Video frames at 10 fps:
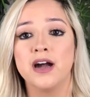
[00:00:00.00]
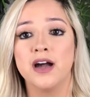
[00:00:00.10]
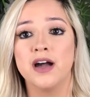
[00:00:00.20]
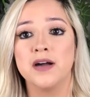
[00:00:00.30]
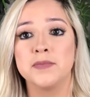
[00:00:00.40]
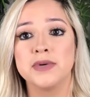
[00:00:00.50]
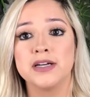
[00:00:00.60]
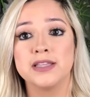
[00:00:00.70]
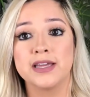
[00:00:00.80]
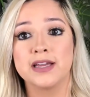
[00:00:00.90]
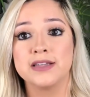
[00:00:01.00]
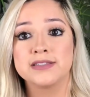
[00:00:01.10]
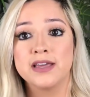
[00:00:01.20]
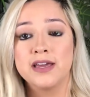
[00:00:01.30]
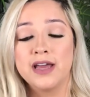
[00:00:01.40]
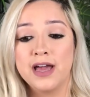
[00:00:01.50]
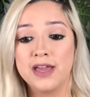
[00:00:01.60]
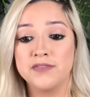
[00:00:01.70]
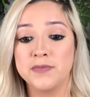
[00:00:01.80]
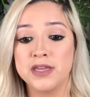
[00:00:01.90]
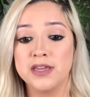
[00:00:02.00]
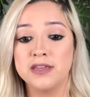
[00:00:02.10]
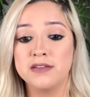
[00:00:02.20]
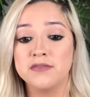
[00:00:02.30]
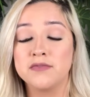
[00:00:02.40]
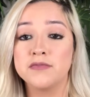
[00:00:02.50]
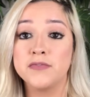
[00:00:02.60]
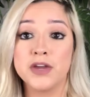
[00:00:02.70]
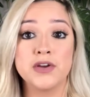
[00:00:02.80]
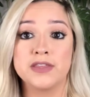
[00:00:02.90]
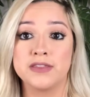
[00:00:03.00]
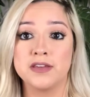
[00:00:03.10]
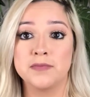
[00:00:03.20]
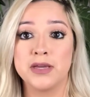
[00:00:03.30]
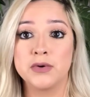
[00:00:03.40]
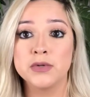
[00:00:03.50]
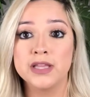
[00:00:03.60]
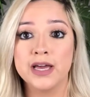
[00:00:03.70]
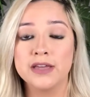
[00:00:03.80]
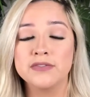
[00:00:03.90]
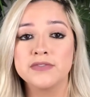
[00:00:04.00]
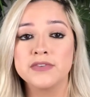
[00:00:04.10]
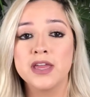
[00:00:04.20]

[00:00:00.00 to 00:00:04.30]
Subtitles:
Like I said, I've been very thin my whole life